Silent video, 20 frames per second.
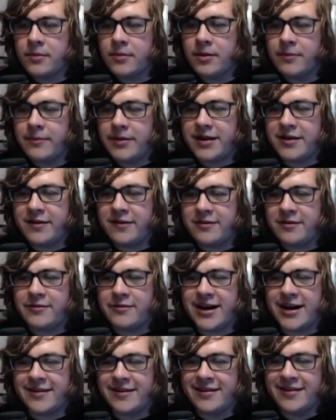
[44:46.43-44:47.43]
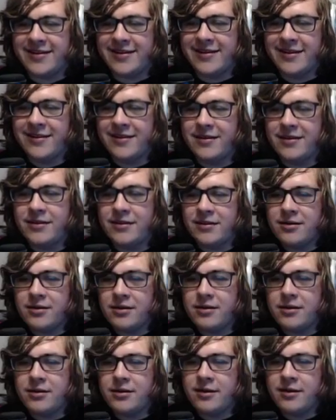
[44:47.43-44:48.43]
But yeah, this is Cractus.
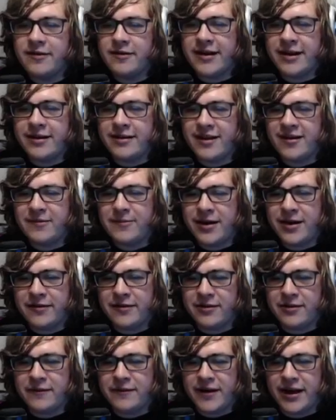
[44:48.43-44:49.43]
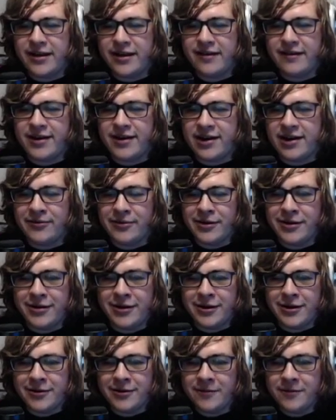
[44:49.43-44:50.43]
Second last boss we're gonna fight in the entire run
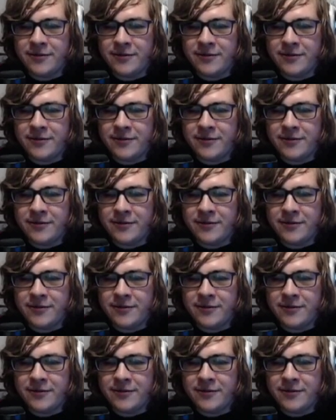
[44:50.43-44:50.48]
here.